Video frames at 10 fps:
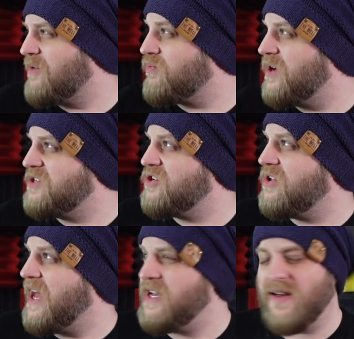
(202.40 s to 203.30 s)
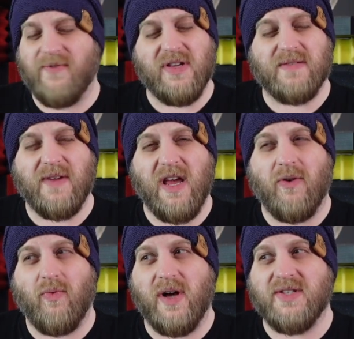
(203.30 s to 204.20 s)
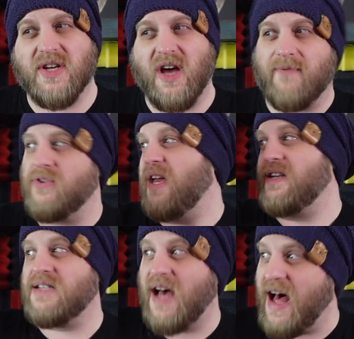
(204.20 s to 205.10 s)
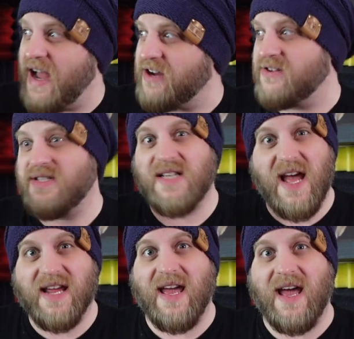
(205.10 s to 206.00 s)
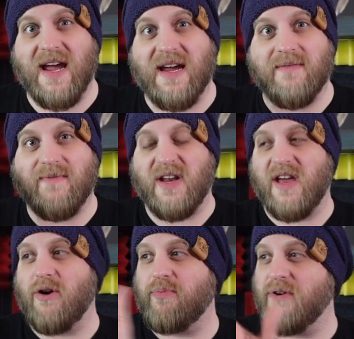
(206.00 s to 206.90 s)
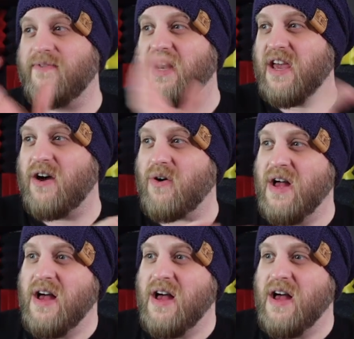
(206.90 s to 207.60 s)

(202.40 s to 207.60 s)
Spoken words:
original idea for this video was to cover the entire decade, video per video,